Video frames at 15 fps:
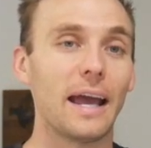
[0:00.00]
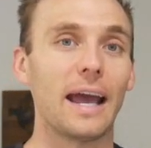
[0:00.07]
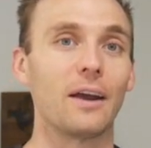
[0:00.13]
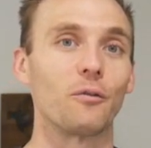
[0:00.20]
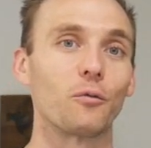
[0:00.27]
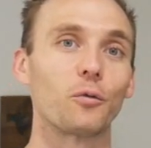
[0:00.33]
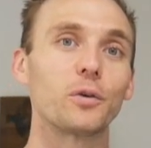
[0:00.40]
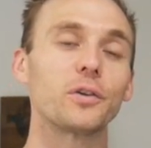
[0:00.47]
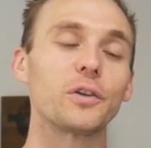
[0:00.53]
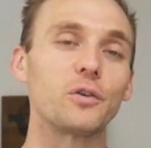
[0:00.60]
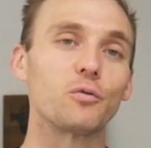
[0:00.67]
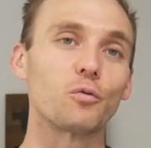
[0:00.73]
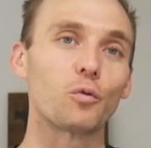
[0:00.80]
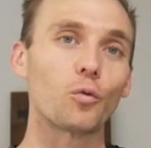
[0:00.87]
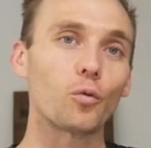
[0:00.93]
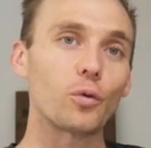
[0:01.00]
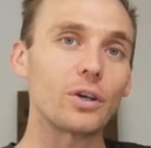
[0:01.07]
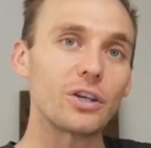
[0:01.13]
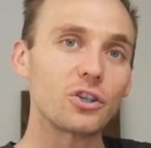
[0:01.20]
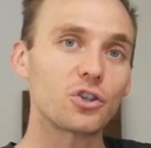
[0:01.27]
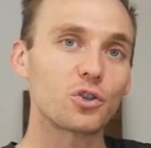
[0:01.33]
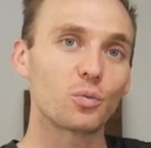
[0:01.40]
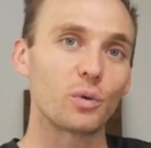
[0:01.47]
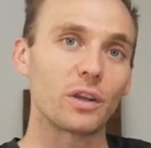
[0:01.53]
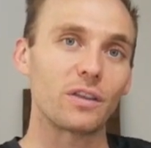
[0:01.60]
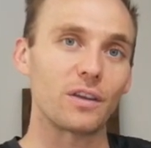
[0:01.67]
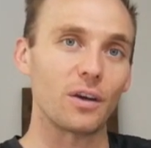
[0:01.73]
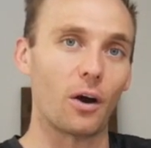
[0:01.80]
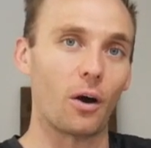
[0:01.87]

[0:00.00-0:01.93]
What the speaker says: and really reach with the